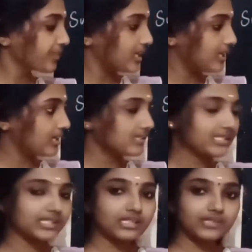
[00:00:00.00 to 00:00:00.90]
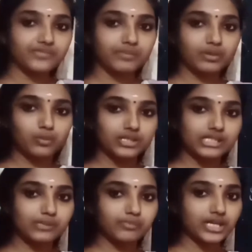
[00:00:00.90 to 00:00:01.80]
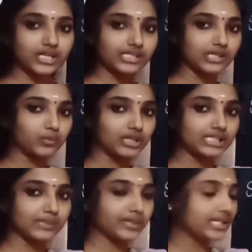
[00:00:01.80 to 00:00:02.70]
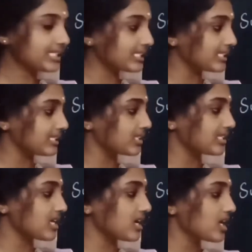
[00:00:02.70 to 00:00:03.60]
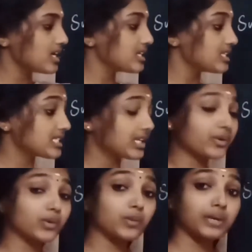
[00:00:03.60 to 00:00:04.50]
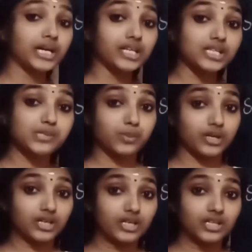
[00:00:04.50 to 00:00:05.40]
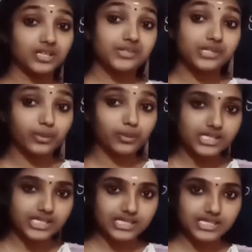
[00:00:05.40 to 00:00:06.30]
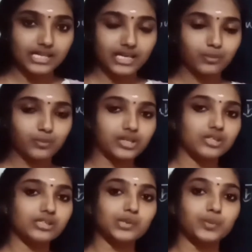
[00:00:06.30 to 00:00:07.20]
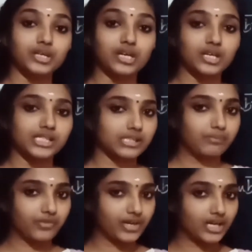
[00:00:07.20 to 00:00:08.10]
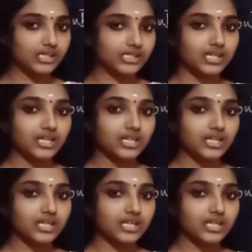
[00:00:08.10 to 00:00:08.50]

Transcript: and starting from the ones place, in ones place the digits are 0 minus 1. 0 is less than 1, so we can't subtract